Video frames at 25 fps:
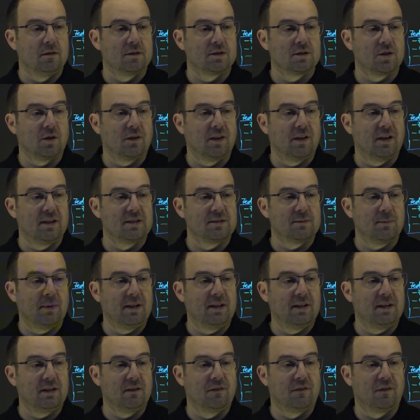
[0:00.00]
So there's
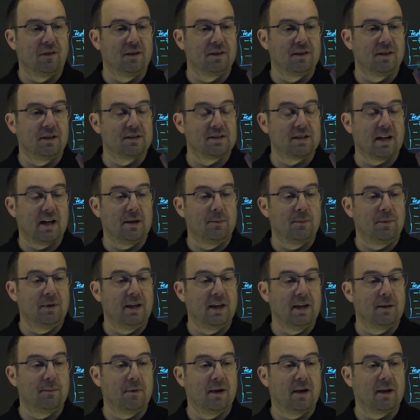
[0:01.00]
many different. There's
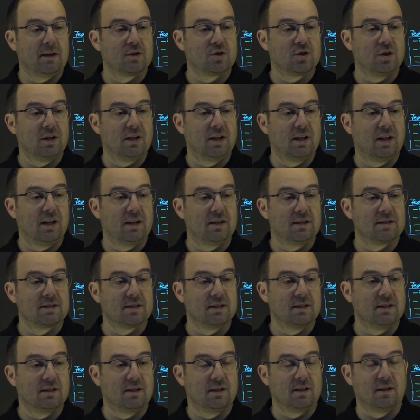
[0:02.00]
IBM actually
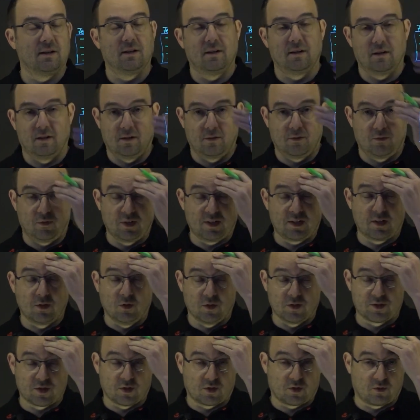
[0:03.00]
has written
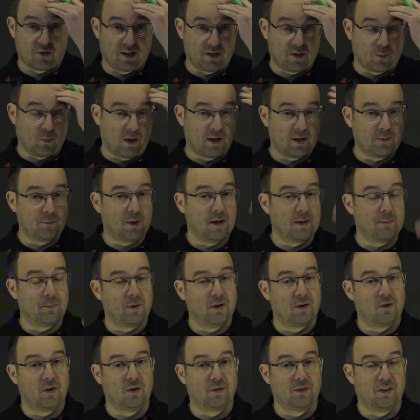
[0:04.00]
also a great white
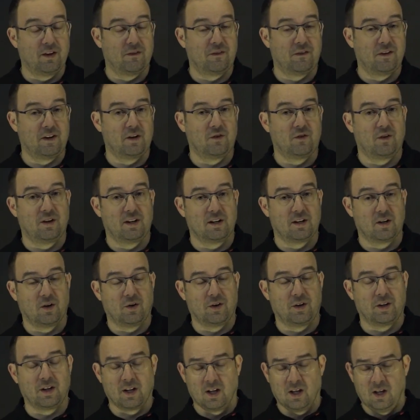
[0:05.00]
paper around their federated
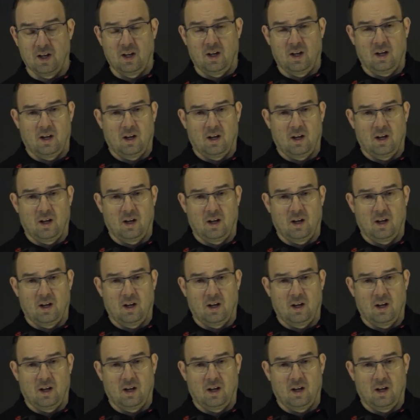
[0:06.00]
learning